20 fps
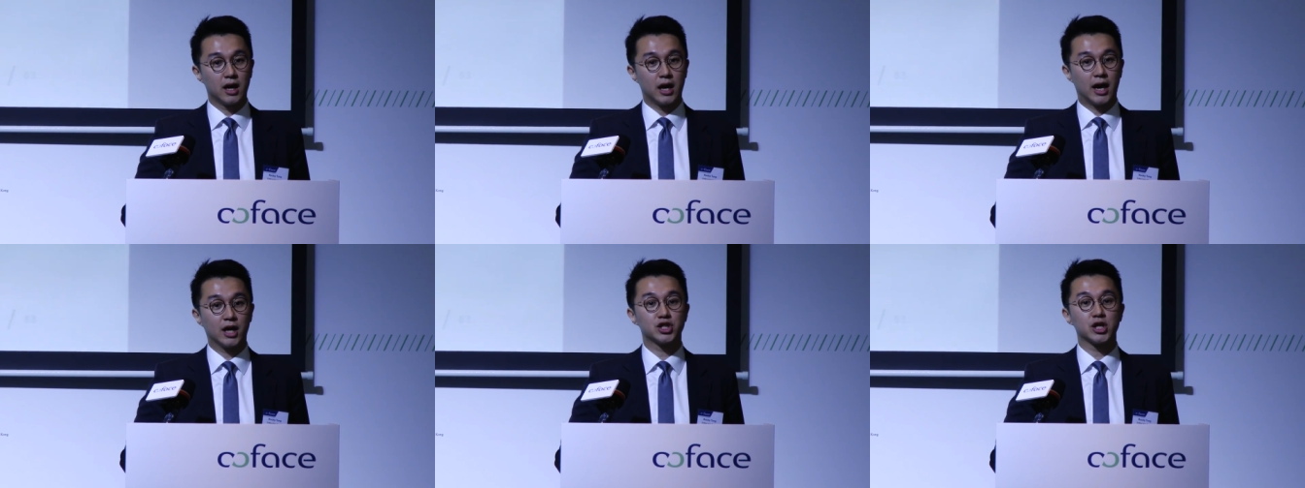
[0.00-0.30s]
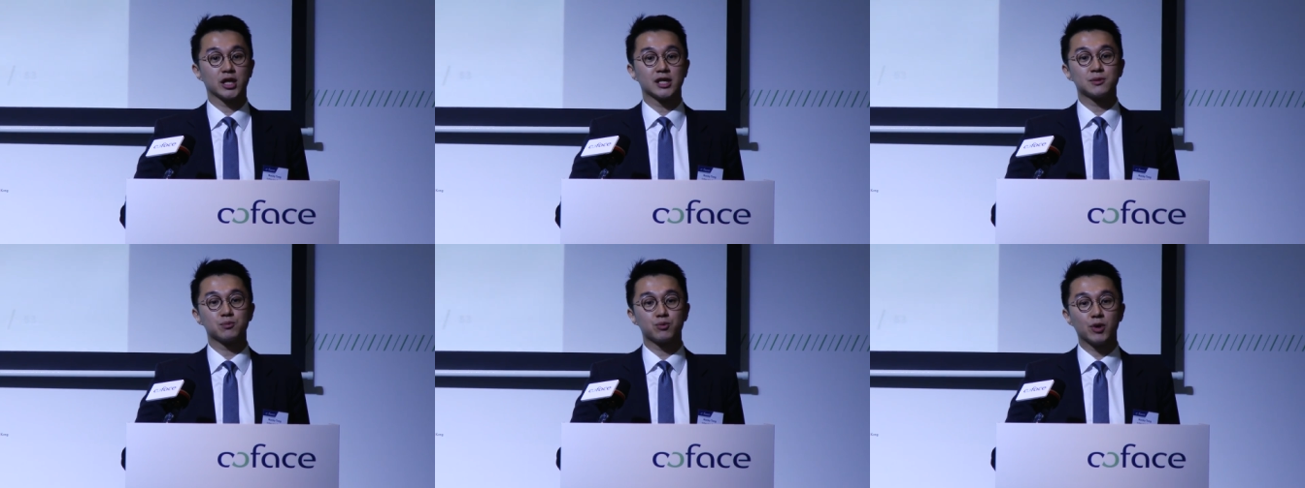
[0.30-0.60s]

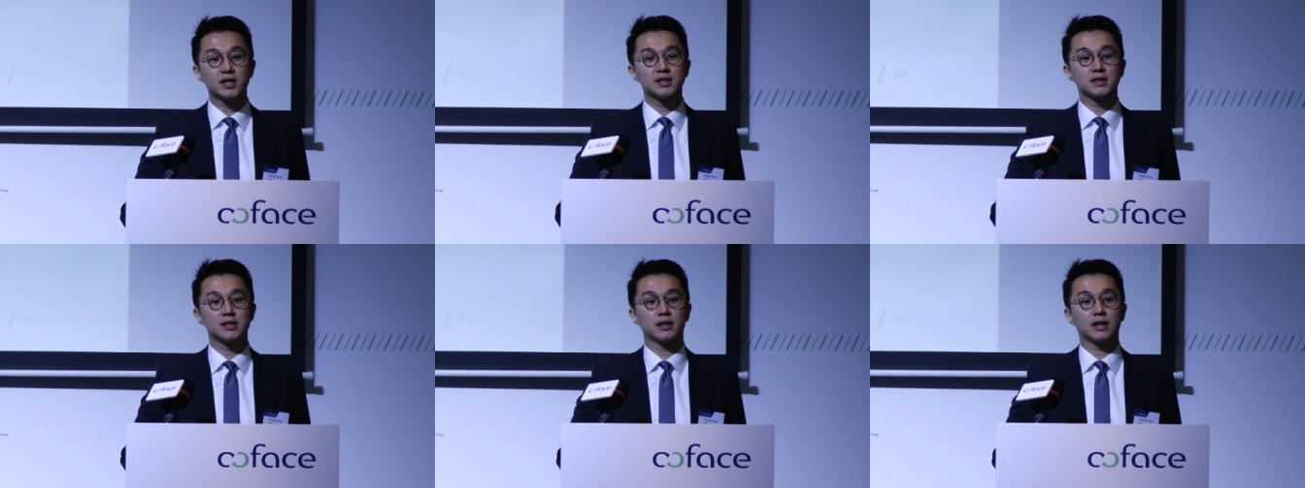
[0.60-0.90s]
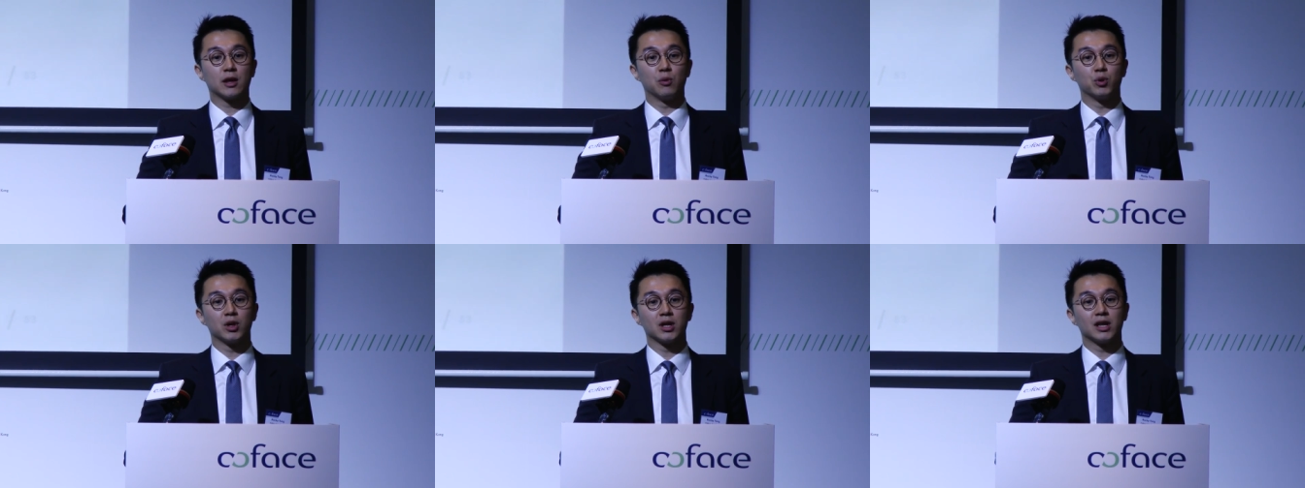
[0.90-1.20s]
actually expressed that
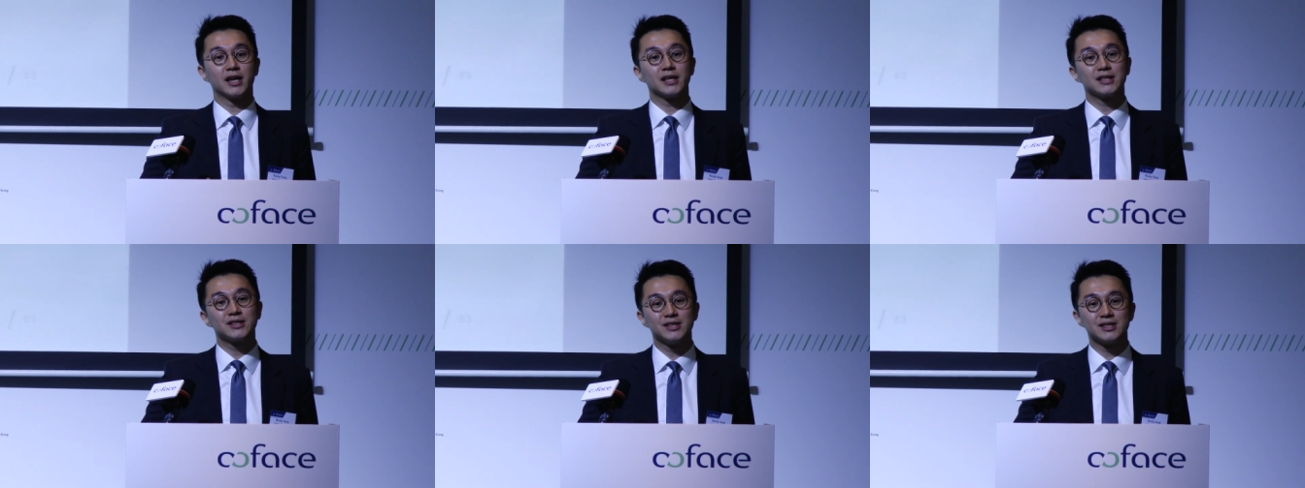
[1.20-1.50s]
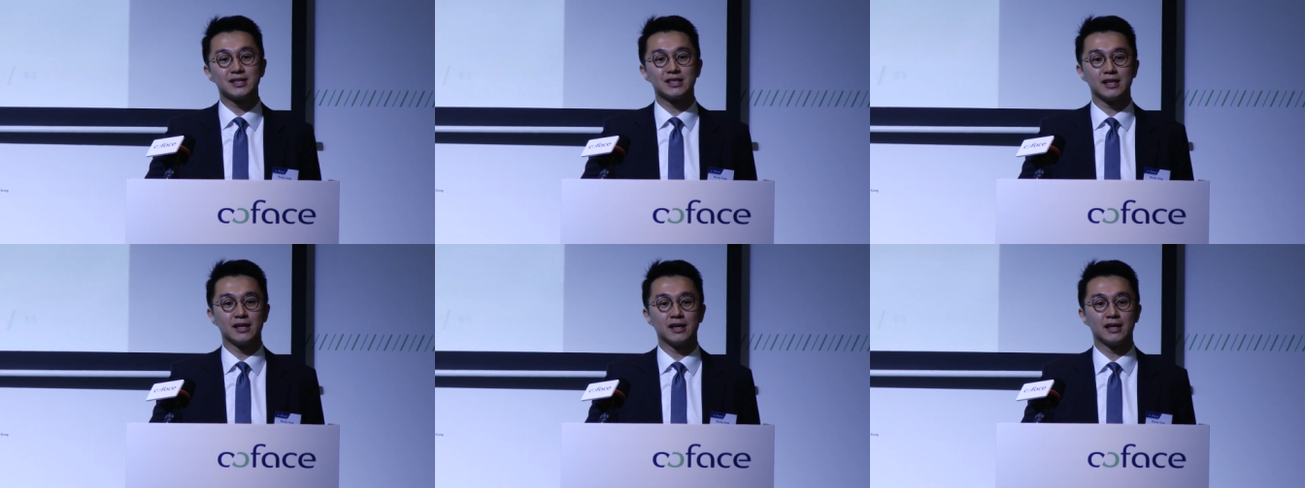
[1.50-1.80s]
they would like
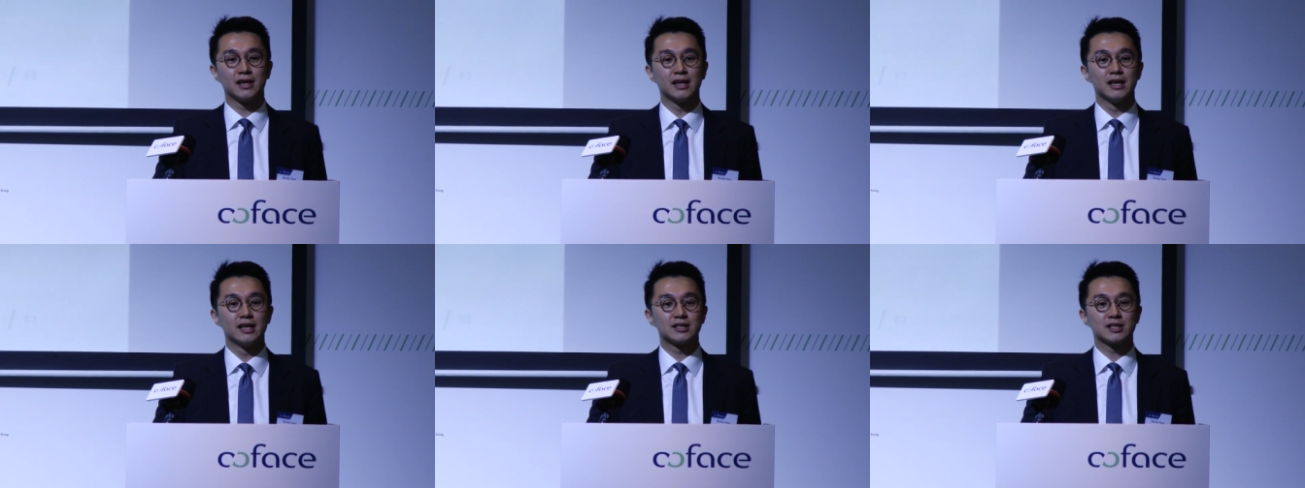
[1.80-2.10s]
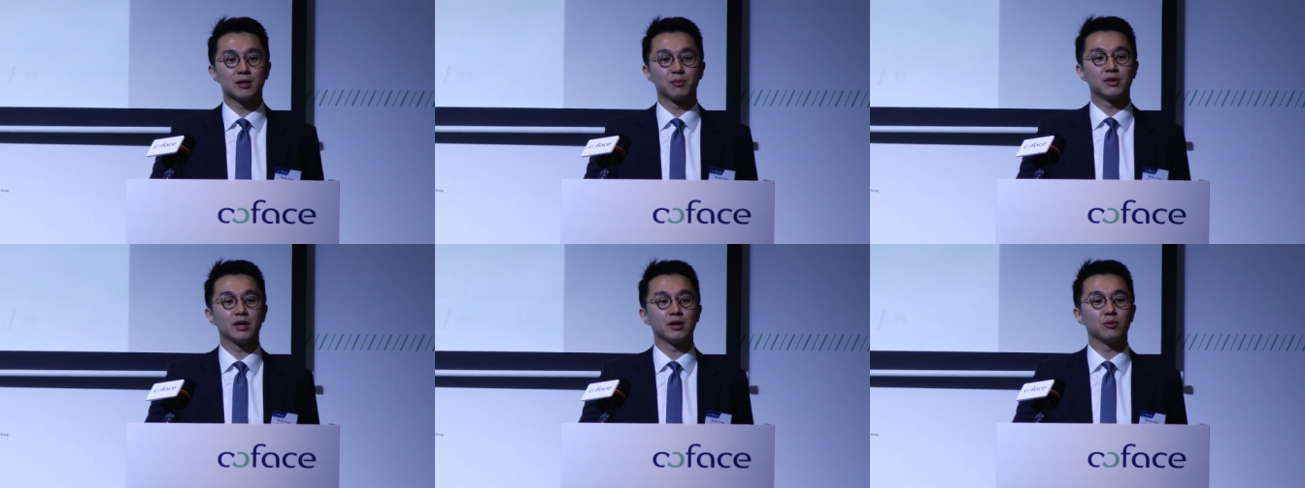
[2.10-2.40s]
to see
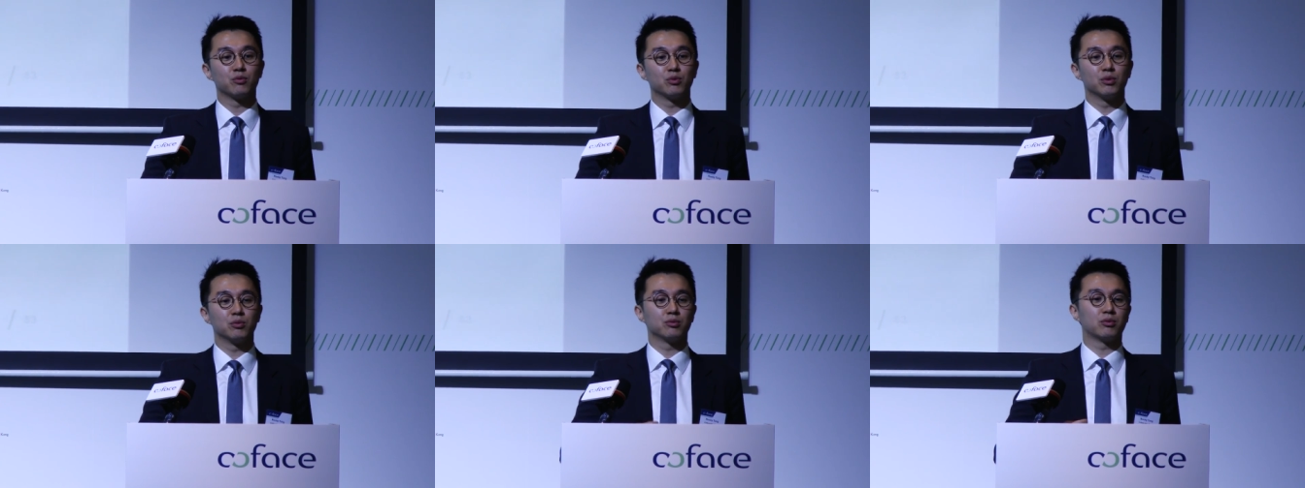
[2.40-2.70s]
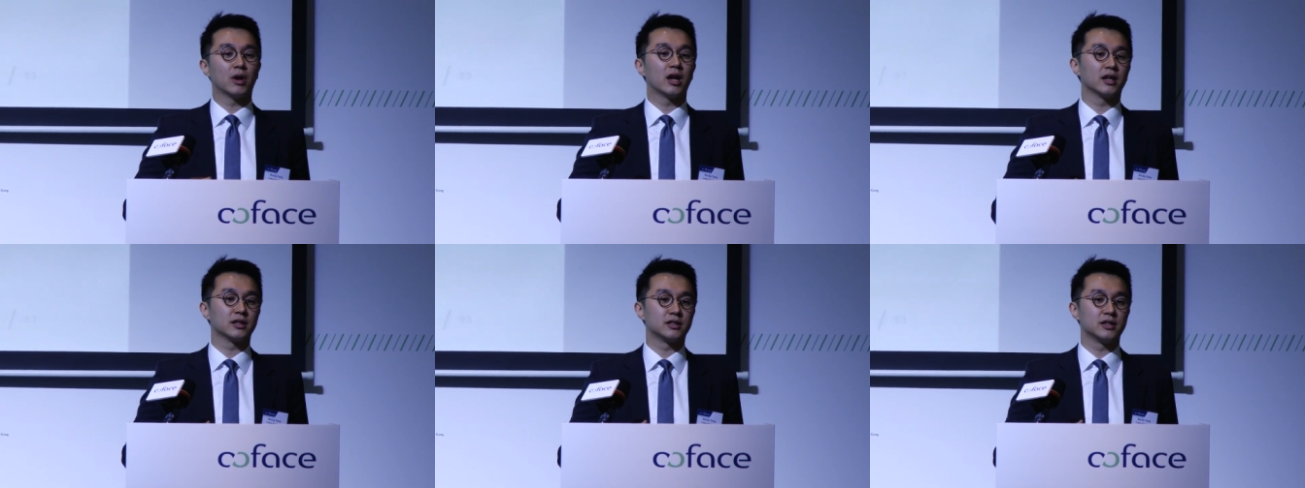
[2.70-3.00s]
something
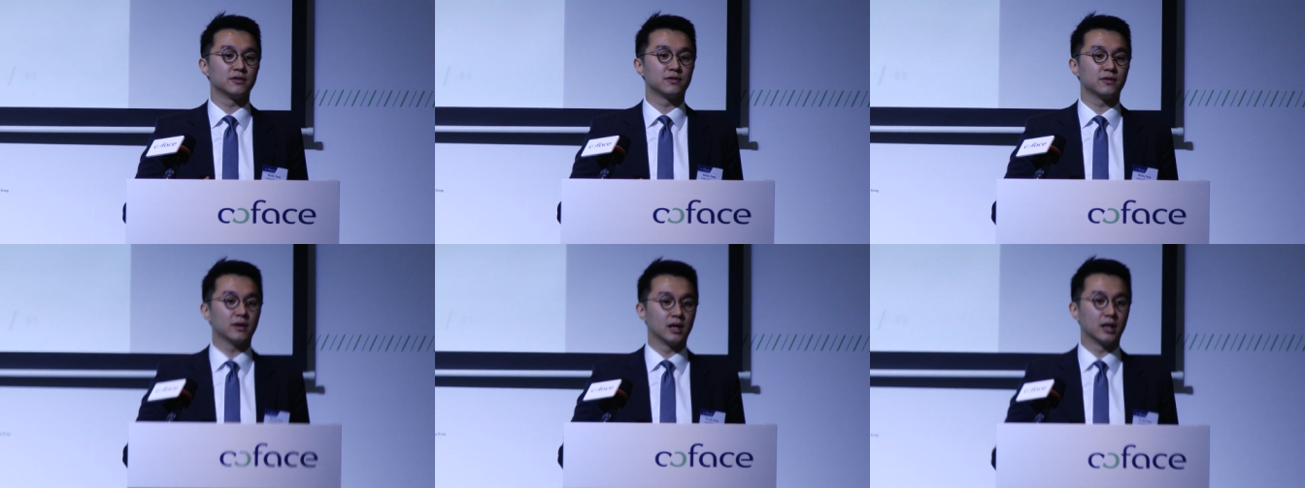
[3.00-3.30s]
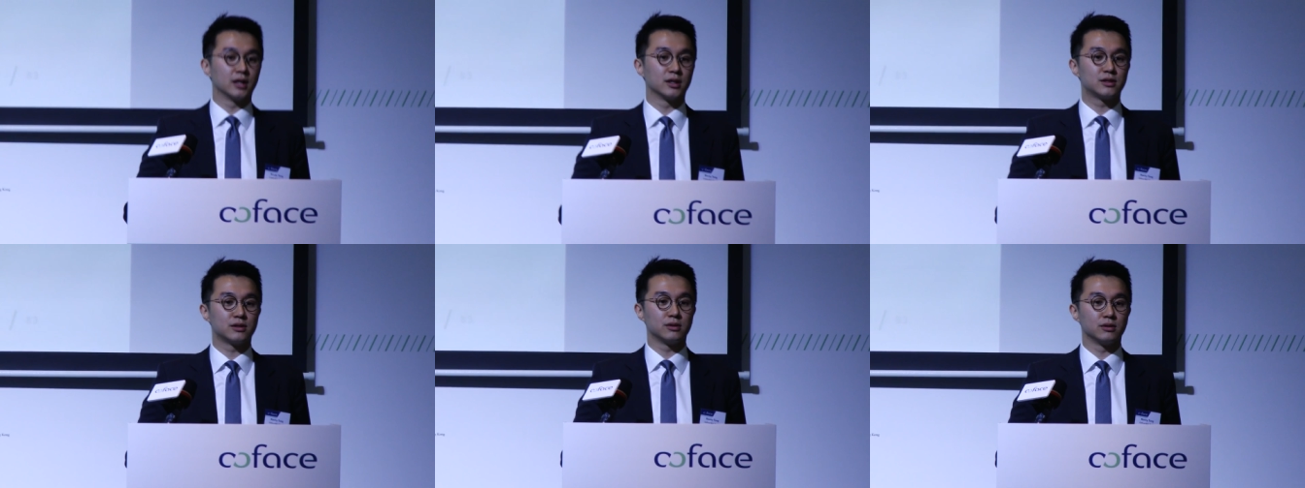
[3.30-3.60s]
relative
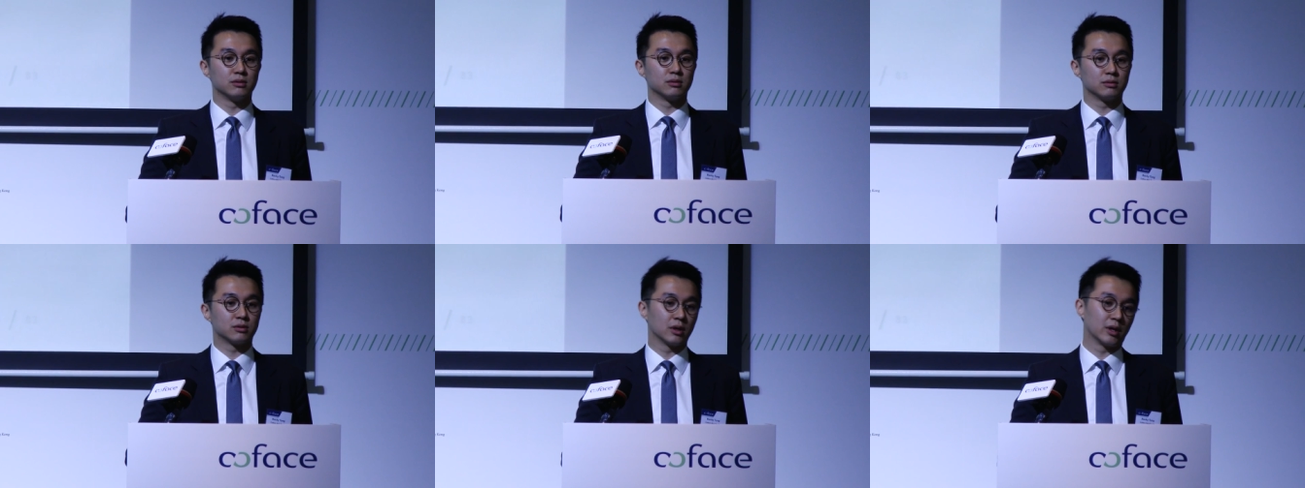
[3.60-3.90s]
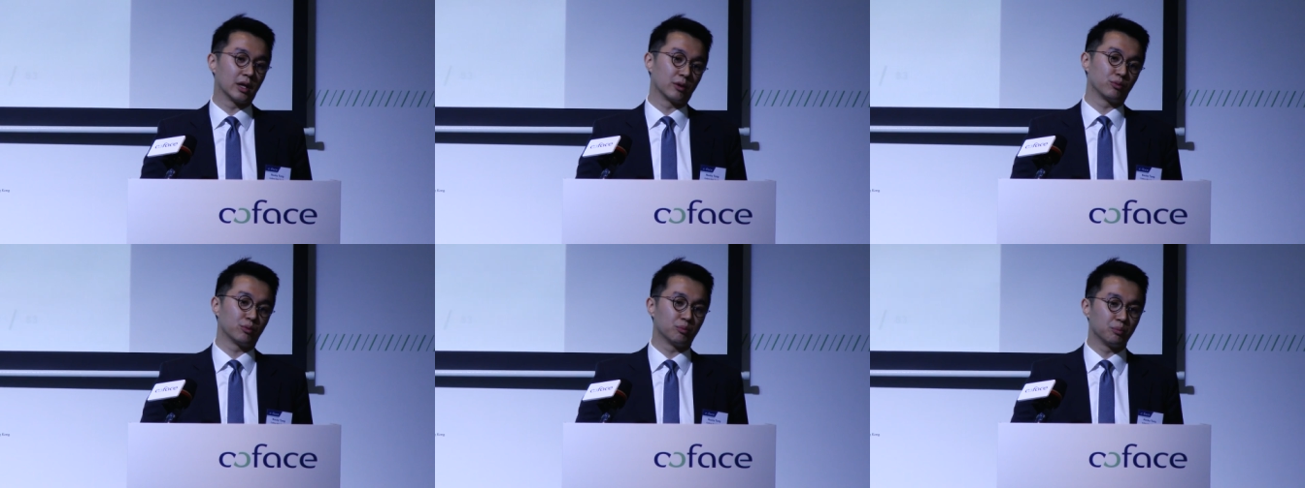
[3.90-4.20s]
uh, to, you
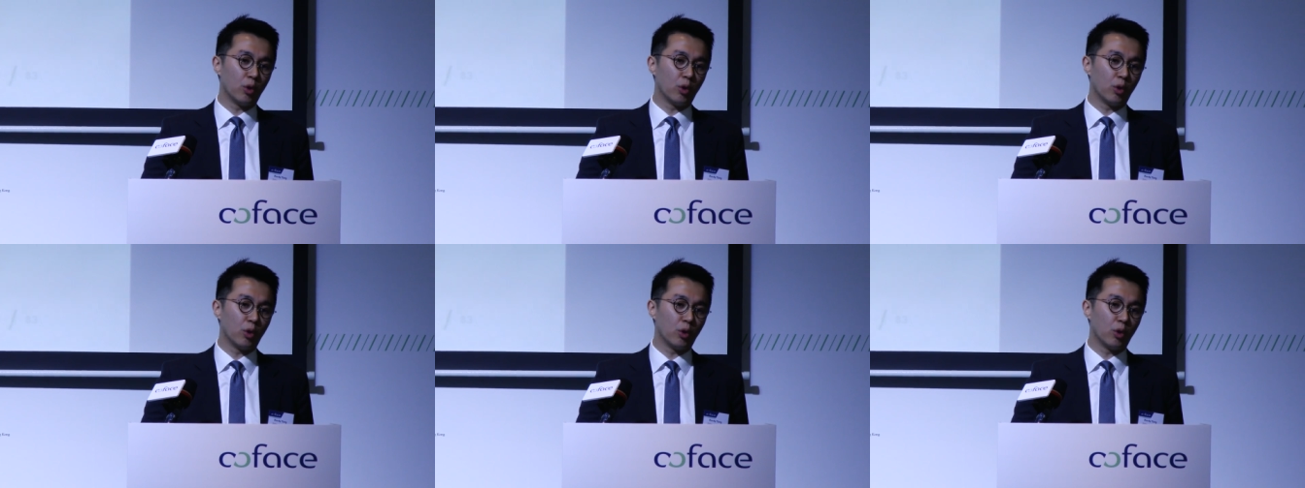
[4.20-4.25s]
know,